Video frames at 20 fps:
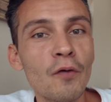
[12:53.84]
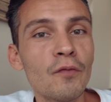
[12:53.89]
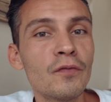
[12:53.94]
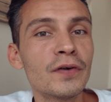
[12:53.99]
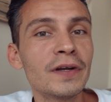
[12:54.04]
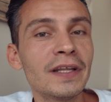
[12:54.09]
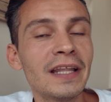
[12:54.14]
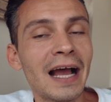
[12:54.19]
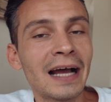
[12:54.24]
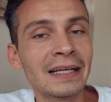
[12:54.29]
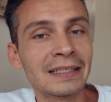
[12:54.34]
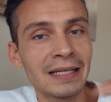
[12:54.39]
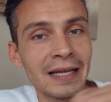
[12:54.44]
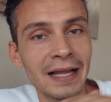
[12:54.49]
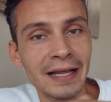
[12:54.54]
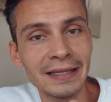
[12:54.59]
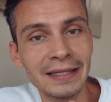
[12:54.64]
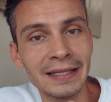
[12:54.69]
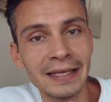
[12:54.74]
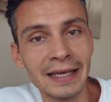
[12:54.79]
over the
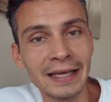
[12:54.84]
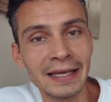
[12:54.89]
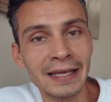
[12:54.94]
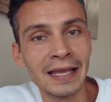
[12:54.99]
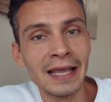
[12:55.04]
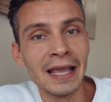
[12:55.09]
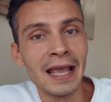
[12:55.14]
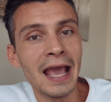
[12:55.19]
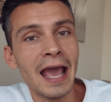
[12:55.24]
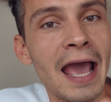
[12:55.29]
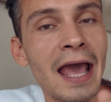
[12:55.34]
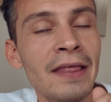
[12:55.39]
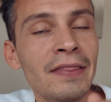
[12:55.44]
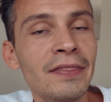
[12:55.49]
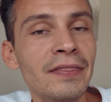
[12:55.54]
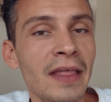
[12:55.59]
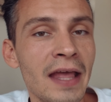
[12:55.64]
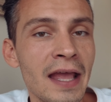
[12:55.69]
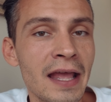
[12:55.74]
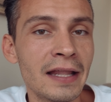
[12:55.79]
Atlantic
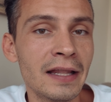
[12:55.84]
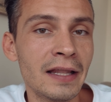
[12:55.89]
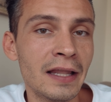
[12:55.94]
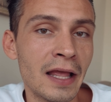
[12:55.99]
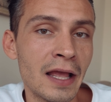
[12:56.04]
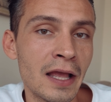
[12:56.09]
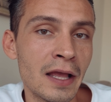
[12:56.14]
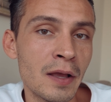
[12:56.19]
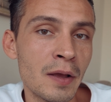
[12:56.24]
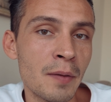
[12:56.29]
and then